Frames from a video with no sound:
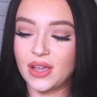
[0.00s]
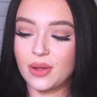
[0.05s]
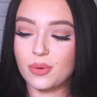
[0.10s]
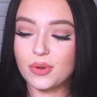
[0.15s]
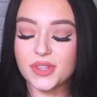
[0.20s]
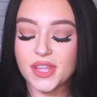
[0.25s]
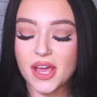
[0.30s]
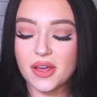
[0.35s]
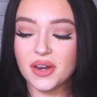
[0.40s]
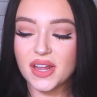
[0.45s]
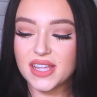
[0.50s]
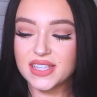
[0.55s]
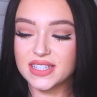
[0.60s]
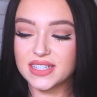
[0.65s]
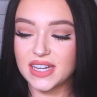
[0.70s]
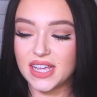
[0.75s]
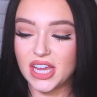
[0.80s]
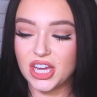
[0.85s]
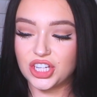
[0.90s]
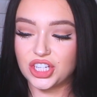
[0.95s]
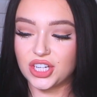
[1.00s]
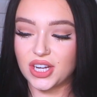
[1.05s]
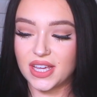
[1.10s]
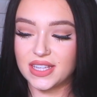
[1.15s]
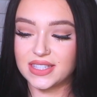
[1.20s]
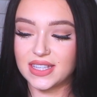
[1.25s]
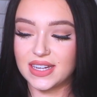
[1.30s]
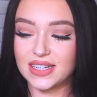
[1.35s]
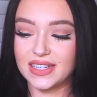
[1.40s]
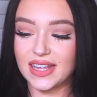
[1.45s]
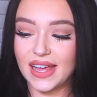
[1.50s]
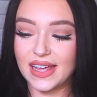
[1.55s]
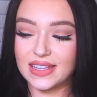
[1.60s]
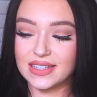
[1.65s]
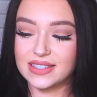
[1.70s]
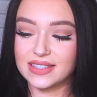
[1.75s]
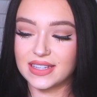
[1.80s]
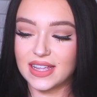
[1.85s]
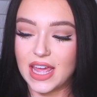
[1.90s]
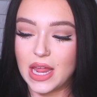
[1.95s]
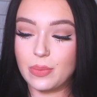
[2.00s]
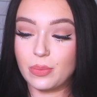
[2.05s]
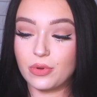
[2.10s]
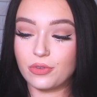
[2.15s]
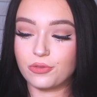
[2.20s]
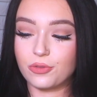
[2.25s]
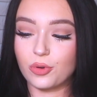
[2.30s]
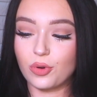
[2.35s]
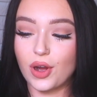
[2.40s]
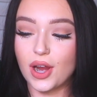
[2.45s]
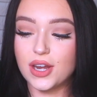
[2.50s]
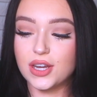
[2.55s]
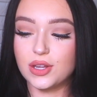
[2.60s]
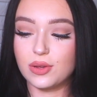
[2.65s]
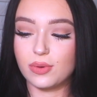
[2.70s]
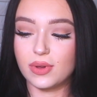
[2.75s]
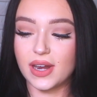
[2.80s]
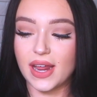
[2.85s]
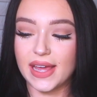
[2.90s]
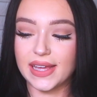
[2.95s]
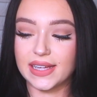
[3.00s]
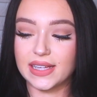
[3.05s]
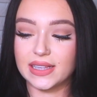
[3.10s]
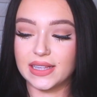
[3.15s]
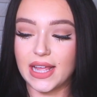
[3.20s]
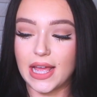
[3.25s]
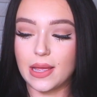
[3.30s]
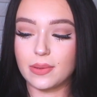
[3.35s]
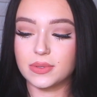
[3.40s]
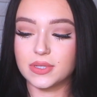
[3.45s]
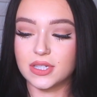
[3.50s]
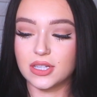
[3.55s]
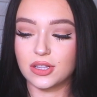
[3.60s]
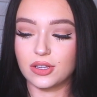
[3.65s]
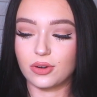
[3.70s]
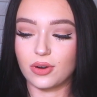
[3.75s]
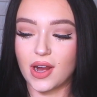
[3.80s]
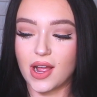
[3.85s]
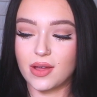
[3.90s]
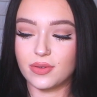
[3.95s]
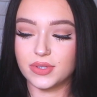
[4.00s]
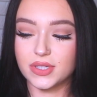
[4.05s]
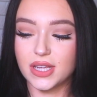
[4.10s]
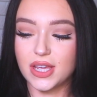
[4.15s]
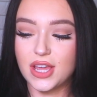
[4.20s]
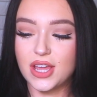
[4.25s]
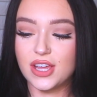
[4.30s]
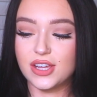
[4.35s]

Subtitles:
Without hesitation, I said yes, and before I knew it, I collapsed to the ground,